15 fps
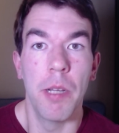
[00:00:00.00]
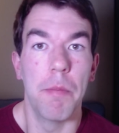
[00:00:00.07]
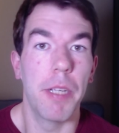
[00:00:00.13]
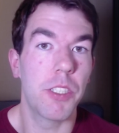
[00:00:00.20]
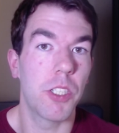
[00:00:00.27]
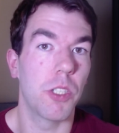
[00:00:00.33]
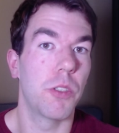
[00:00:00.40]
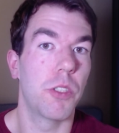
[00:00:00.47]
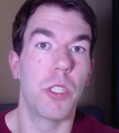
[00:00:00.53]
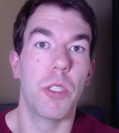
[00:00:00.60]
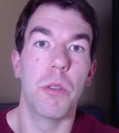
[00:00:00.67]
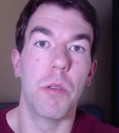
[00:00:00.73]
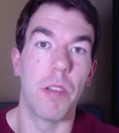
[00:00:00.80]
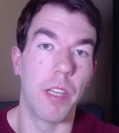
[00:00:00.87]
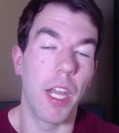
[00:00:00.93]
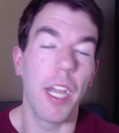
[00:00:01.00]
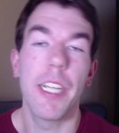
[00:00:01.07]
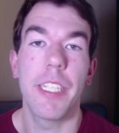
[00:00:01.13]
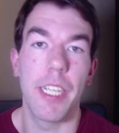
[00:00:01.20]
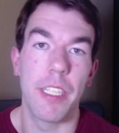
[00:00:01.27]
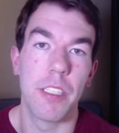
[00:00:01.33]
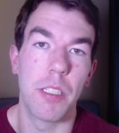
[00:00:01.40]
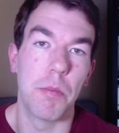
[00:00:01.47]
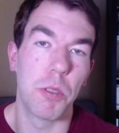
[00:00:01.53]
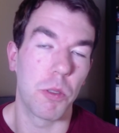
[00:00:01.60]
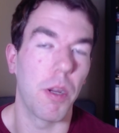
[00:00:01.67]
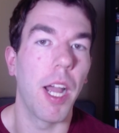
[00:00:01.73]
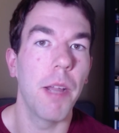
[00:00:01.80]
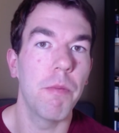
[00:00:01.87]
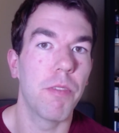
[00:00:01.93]
Make sure to like and
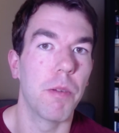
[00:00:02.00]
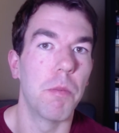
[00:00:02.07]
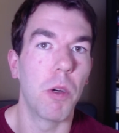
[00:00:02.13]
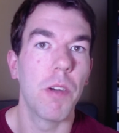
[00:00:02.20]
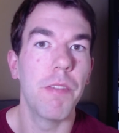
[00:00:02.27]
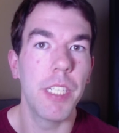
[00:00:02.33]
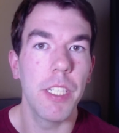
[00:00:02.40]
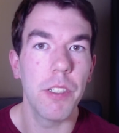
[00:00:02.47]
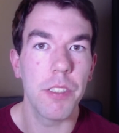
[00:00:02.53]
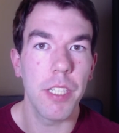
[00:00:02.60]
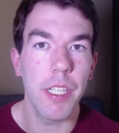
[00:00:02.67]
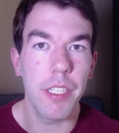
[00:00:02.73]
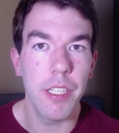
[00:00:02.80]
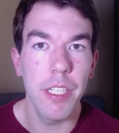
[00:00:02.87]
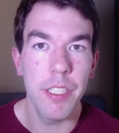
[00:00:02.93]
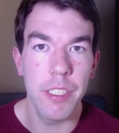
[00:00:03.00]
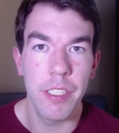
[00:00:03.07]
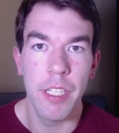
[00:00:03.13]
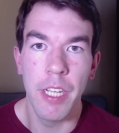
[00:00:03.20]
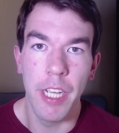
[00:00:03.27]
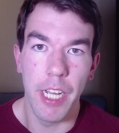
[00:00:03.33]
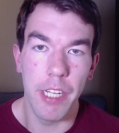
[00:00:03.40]
subscribe for more videos like this.